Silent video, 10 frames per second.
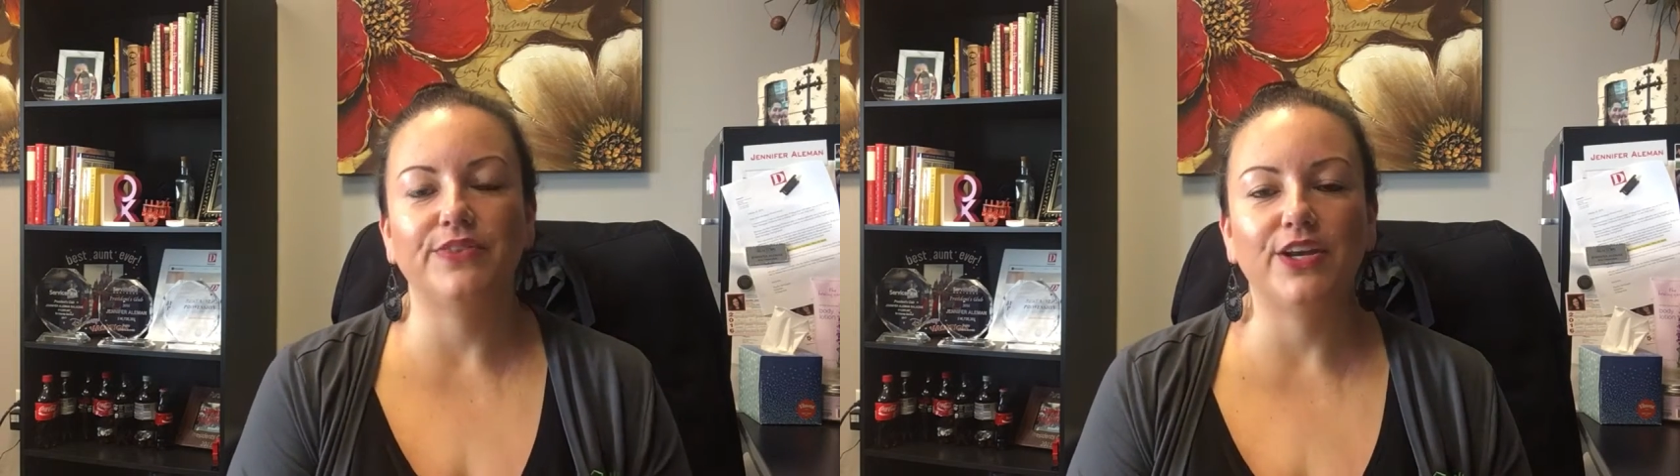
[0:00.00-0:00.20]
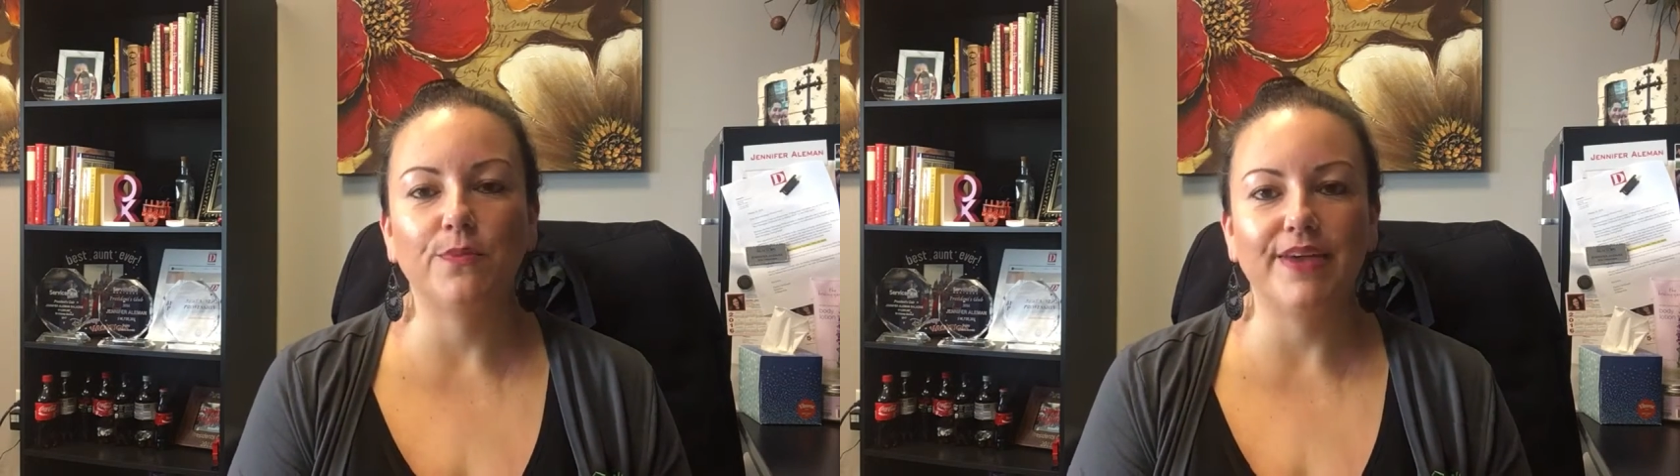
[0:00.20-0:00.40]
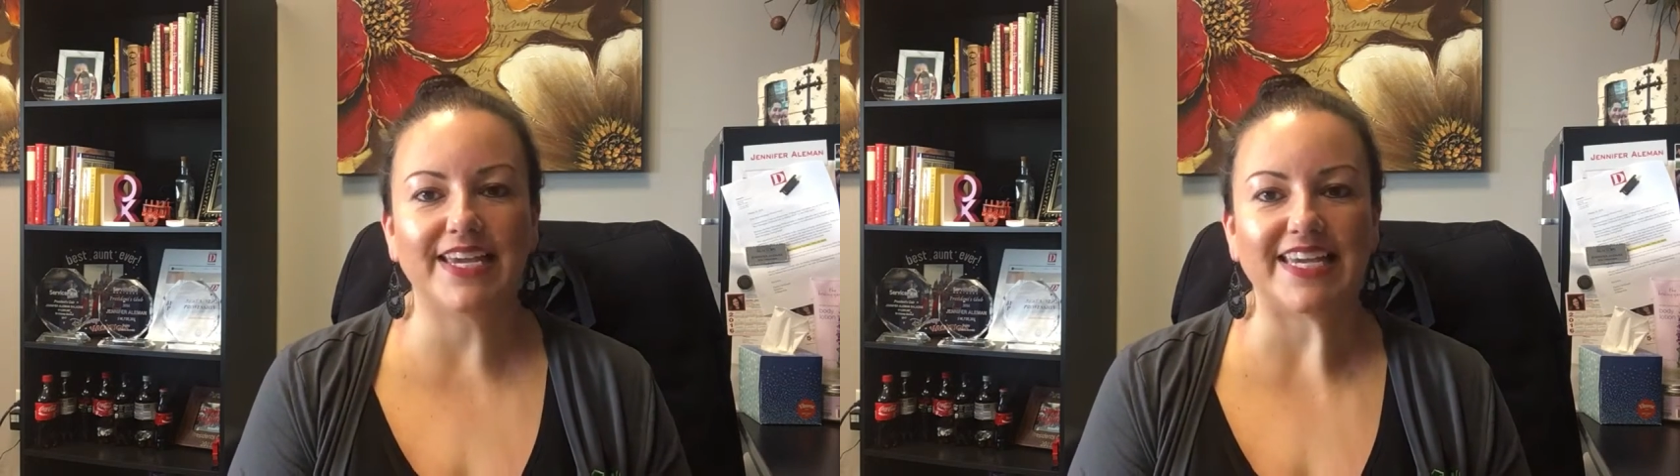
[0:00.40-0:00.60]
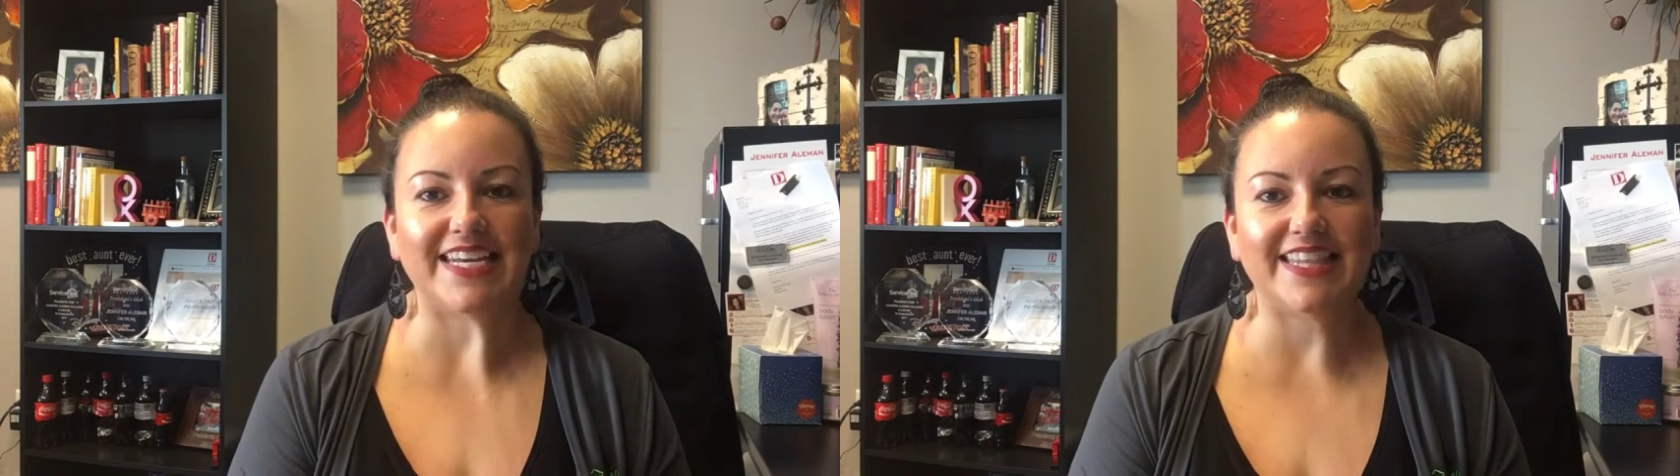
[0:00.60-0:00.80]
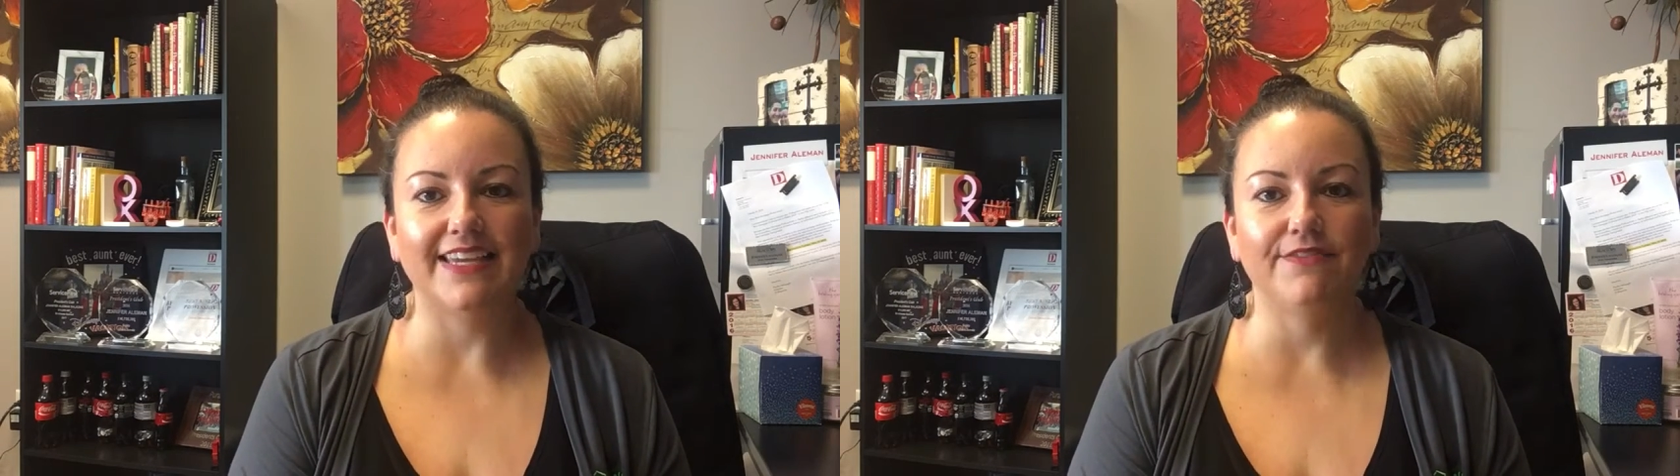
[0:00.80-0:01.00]
They don't make
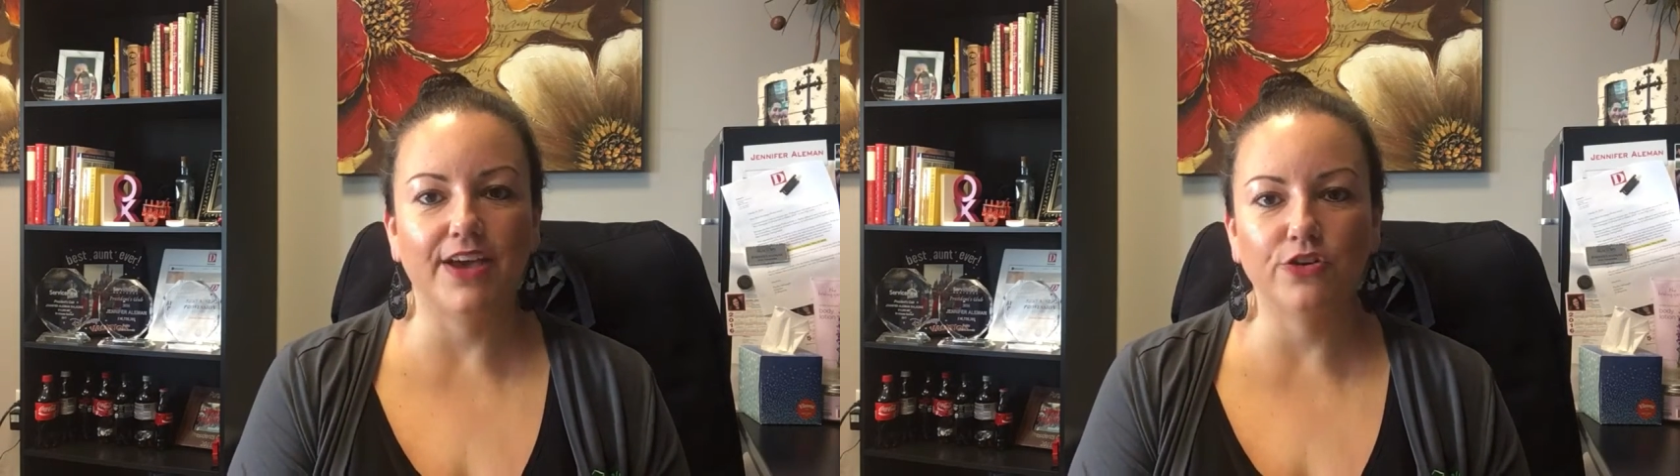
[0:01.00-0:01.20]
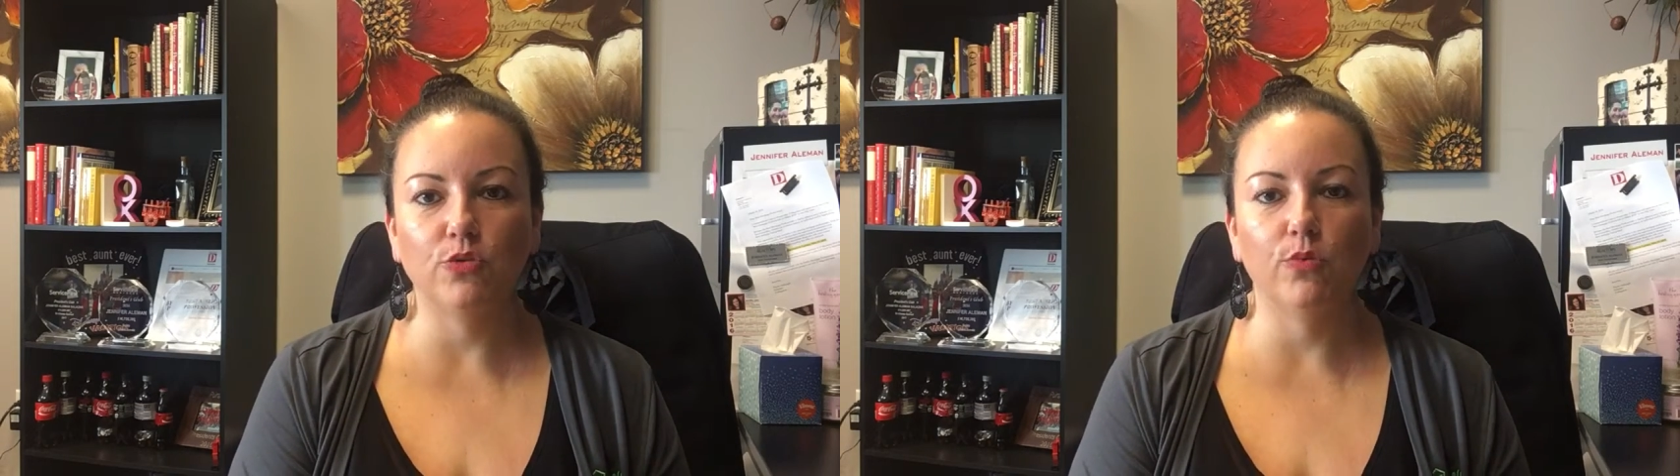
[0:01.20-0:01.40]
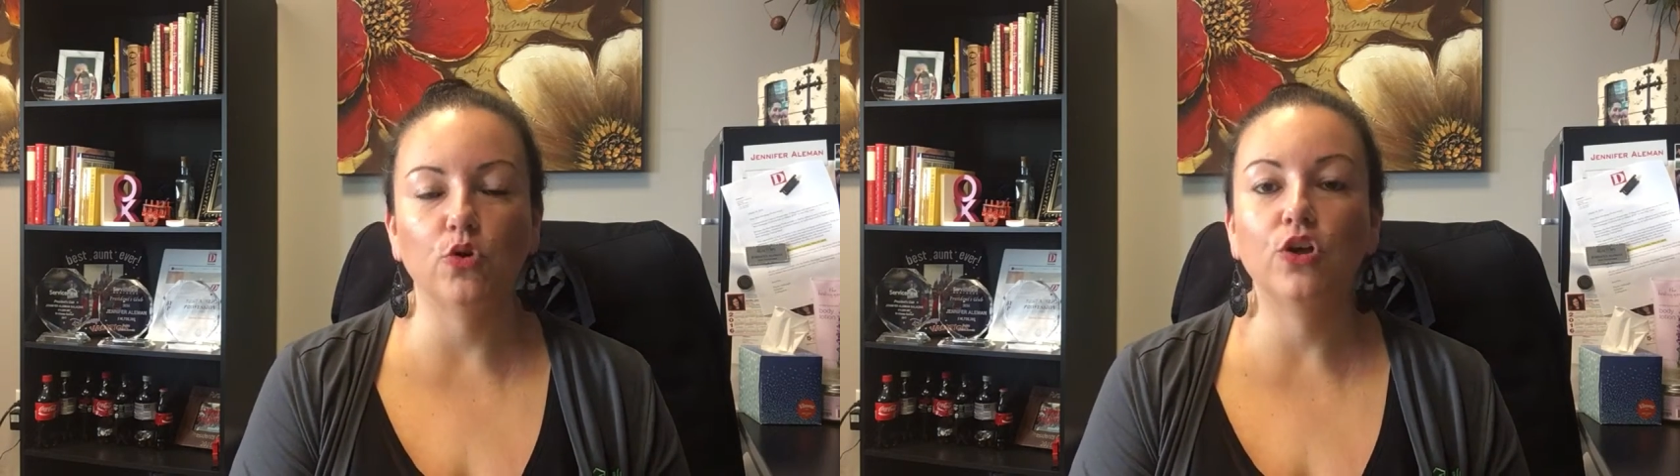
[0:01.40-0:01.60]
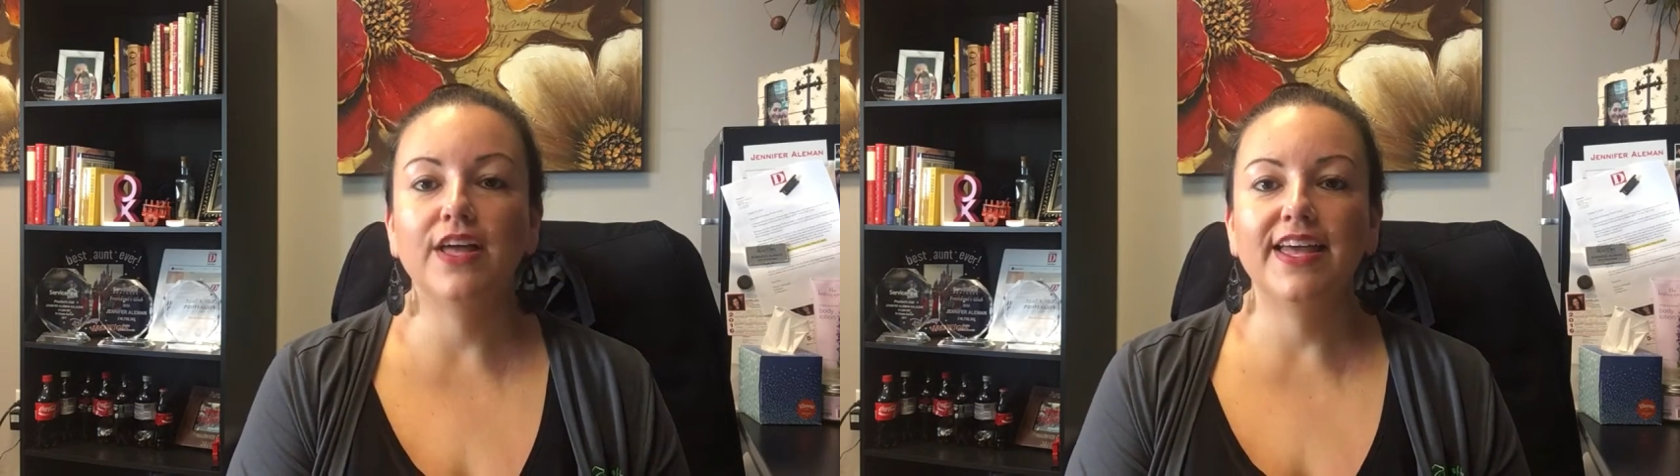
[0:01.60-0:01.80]
anything valuable.